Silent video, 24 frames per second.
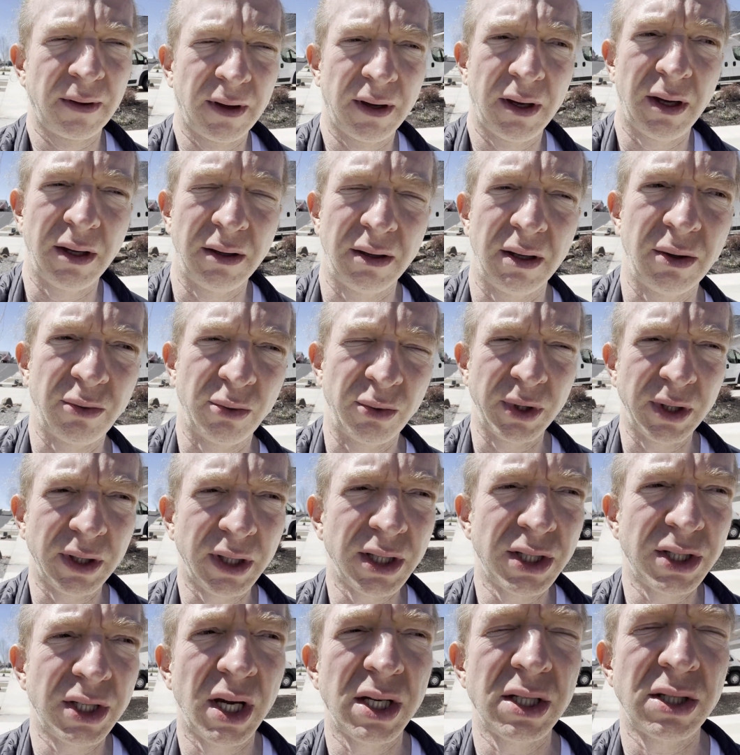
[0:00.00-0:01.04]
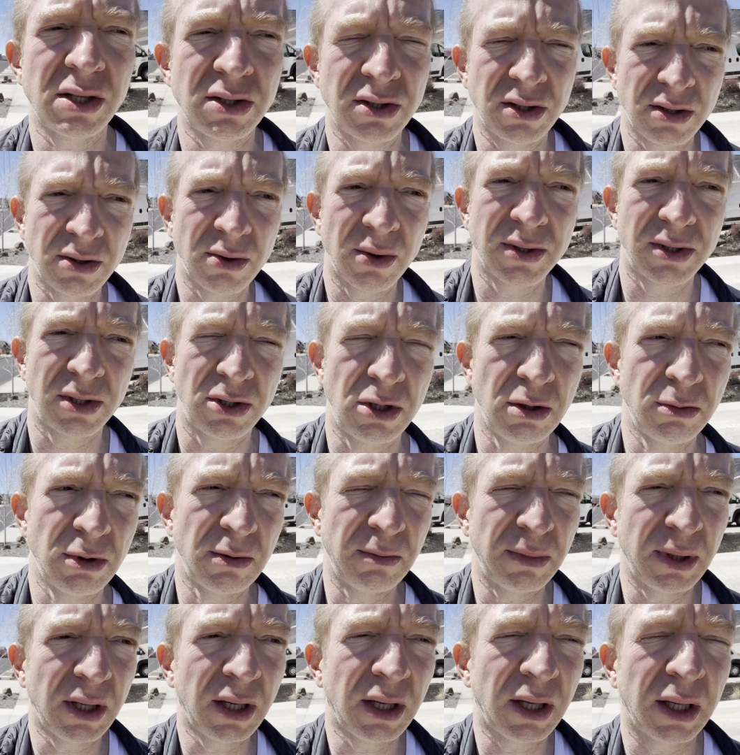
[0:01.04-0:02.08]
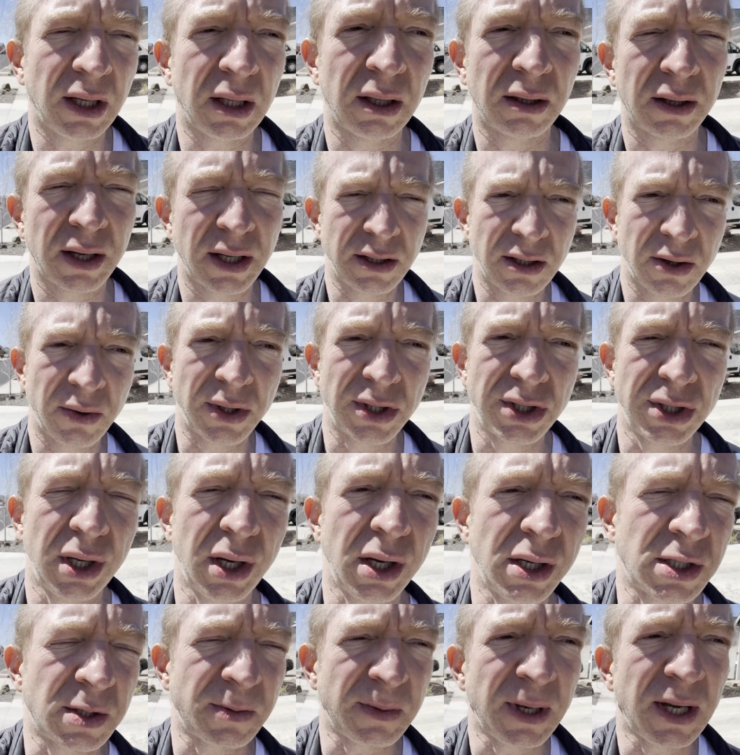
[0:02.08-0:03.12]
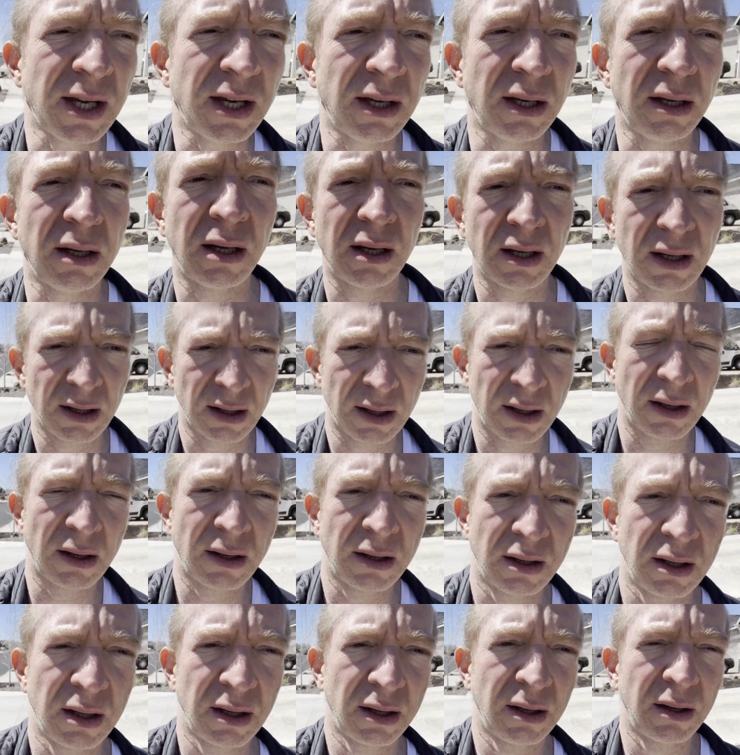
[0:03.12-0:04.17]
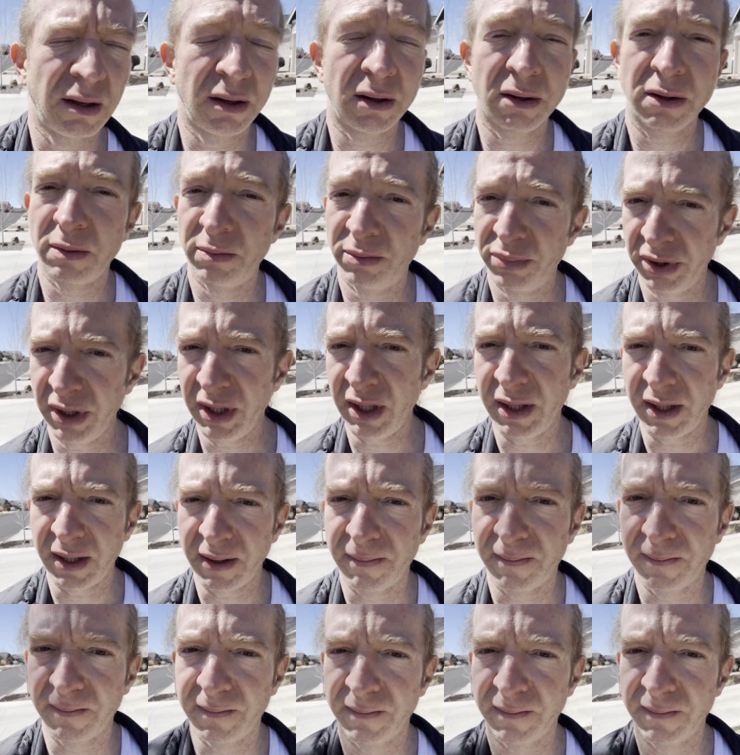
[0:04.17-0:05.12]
It, it really changes you as a human being. I know it changed me completely.